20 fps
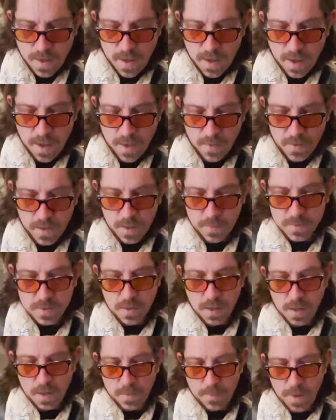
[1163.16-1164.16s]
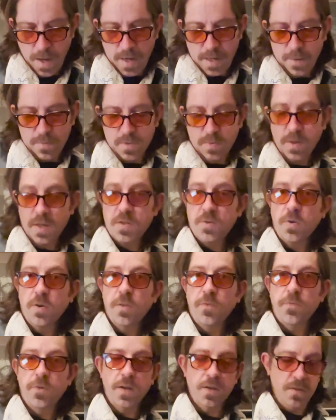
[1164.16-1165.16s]
And then I'm sliding back up to my
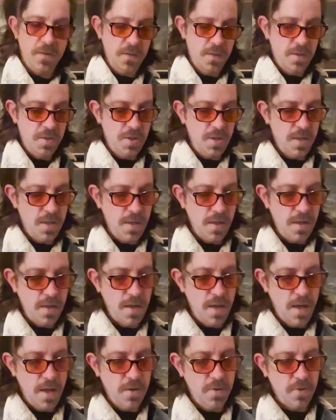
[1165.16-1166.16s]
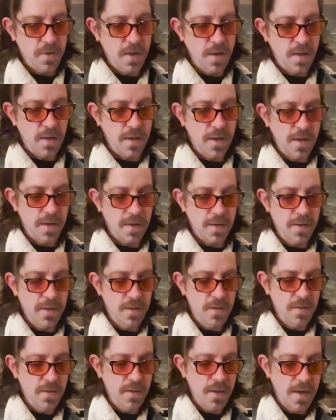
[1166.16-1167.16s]
12th fret to the G, and you kind of got to
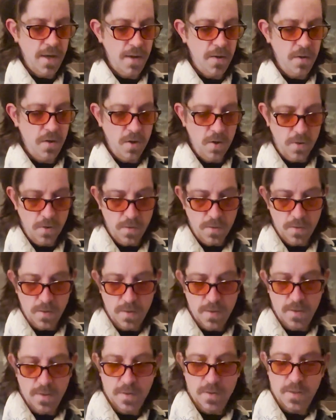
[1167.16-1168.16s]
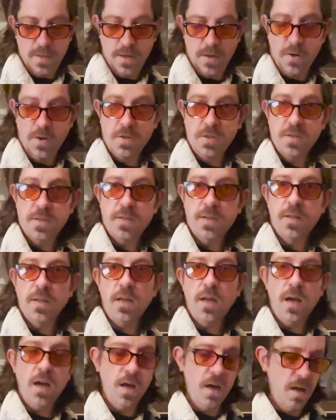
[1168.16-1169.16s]
get that note there on just
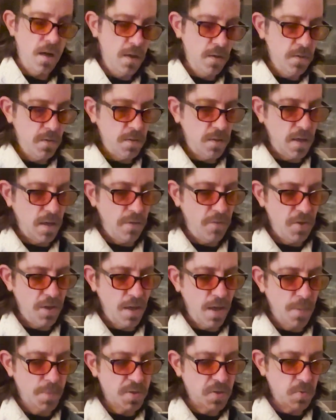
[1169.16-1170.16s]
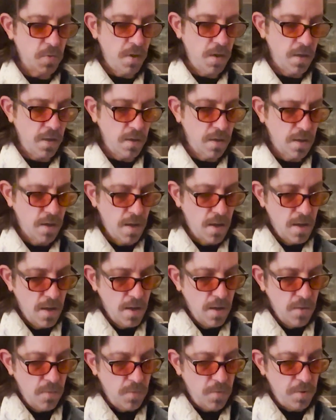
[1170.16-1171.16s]
the kind of on the upswing
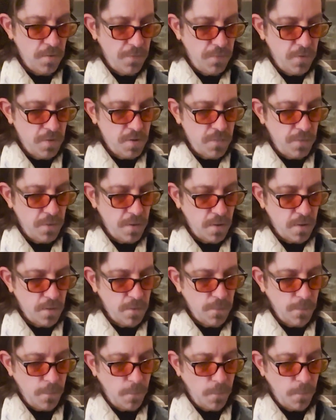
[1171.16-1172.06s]
with your 1st finger.